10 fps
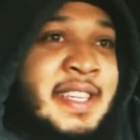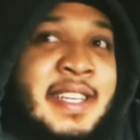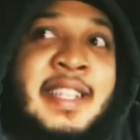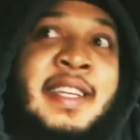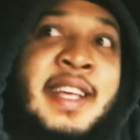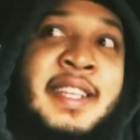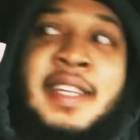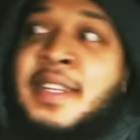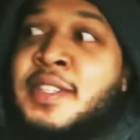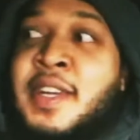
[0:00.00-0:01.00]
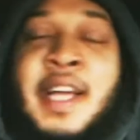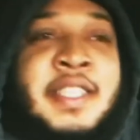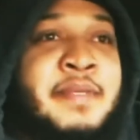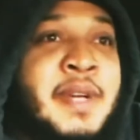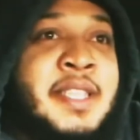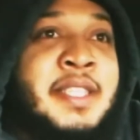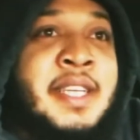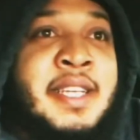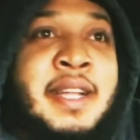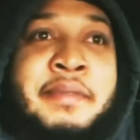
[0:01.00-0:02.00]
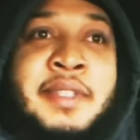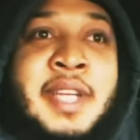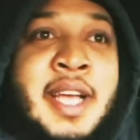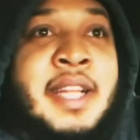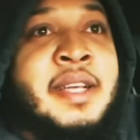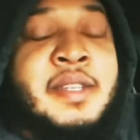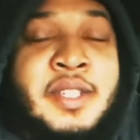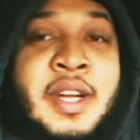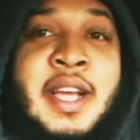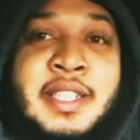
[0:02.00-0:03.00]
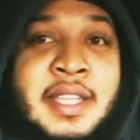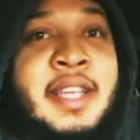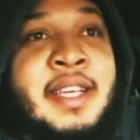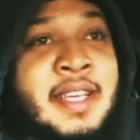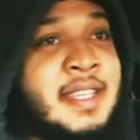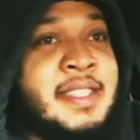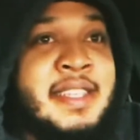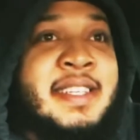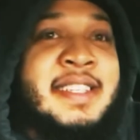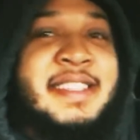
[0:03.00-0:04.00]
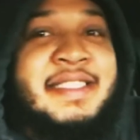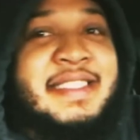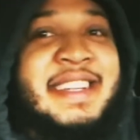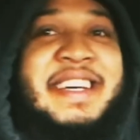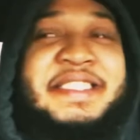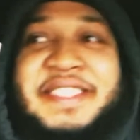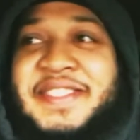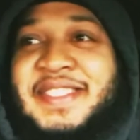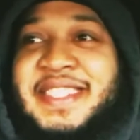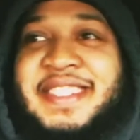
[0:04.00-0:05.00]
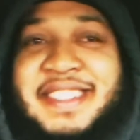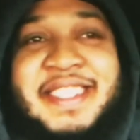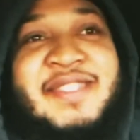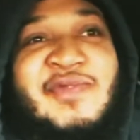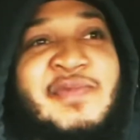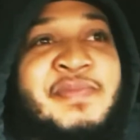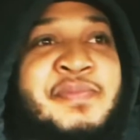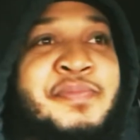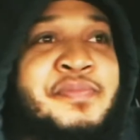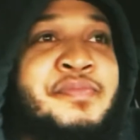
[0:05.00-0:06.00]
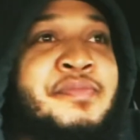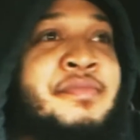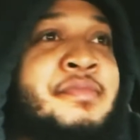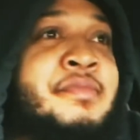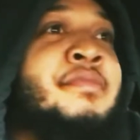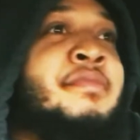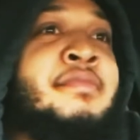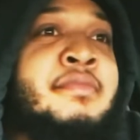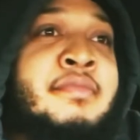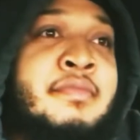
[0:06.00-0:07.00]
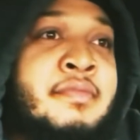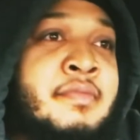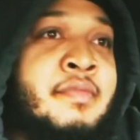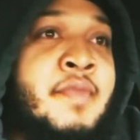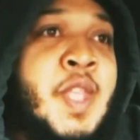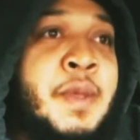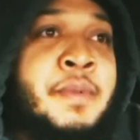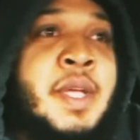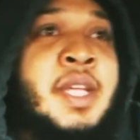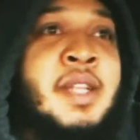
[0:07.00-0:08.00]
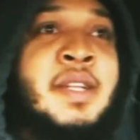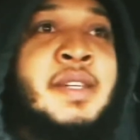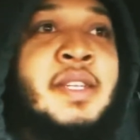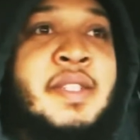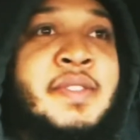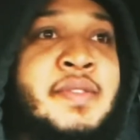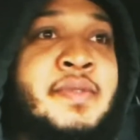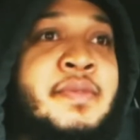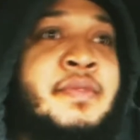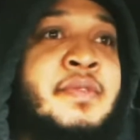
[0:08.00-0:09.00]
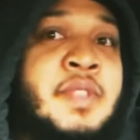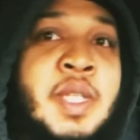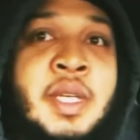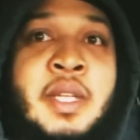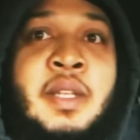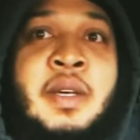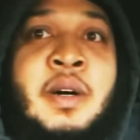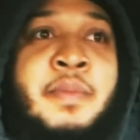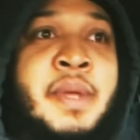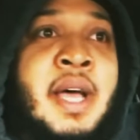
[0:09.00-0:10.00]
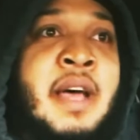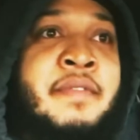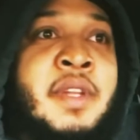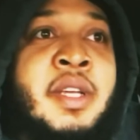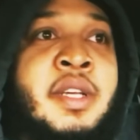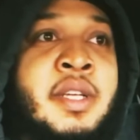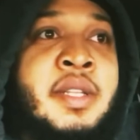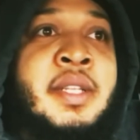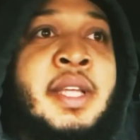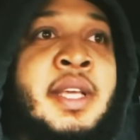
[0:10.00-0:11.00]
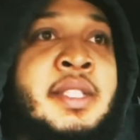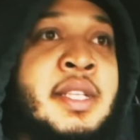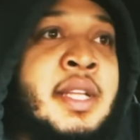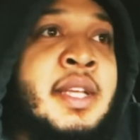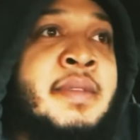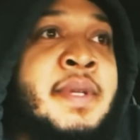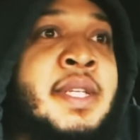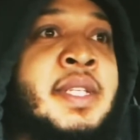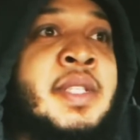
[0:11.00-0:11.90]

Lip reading: And they, you know, scratching my shit. And I'm going to goddamn scratch their ass. It is. I just, man. But, you know, I hope y'all having a good day today, man.